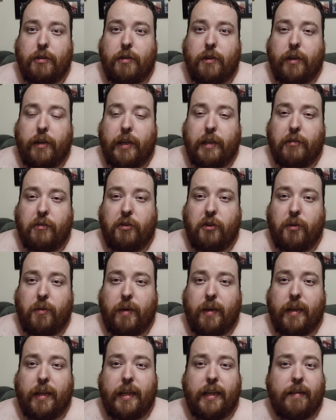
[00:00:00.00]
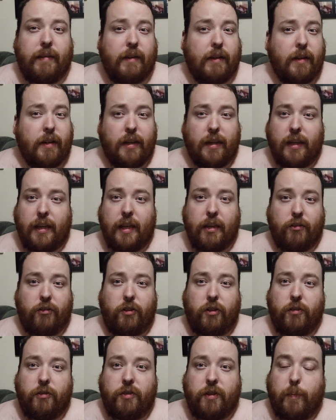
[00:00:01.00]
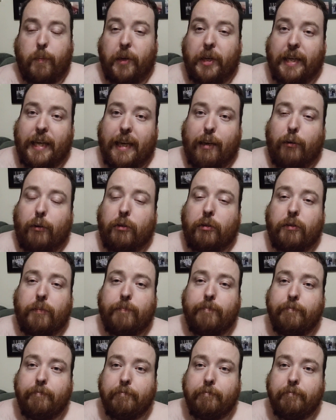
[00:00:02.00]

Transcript: turn into somebody else.